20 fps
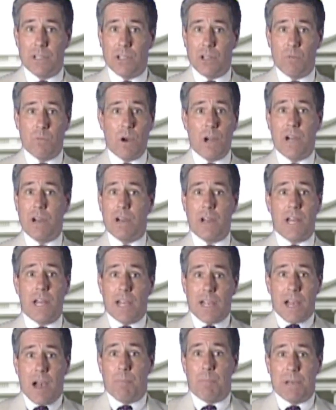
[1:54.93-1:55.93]
to where
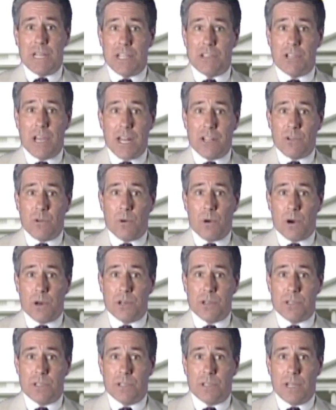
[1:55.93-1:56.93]
a company is
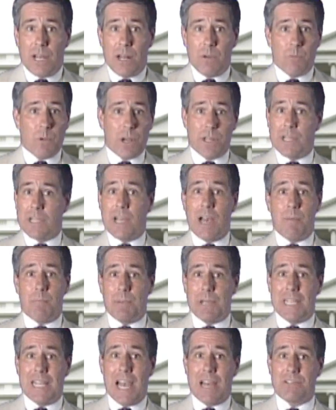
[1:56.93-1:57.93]
headquartered and where the
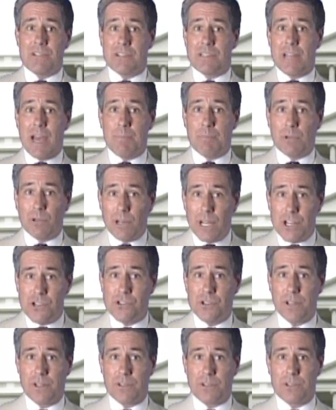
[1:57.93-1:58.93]
company has its
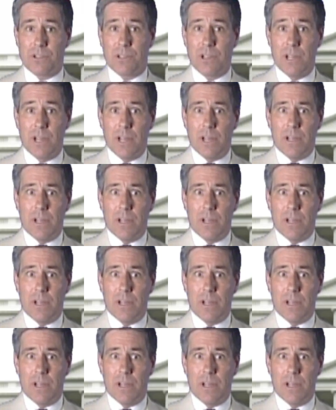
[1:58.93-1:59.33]
operations.